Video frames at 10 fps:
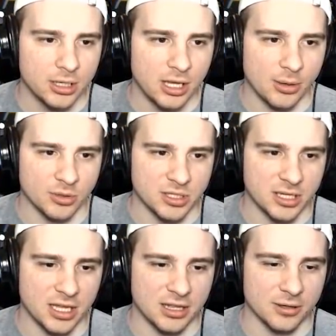Able to
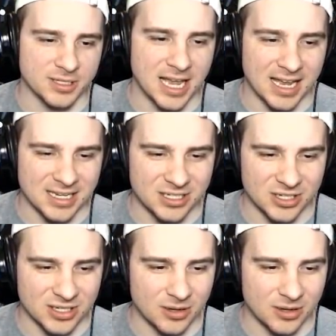get those guys just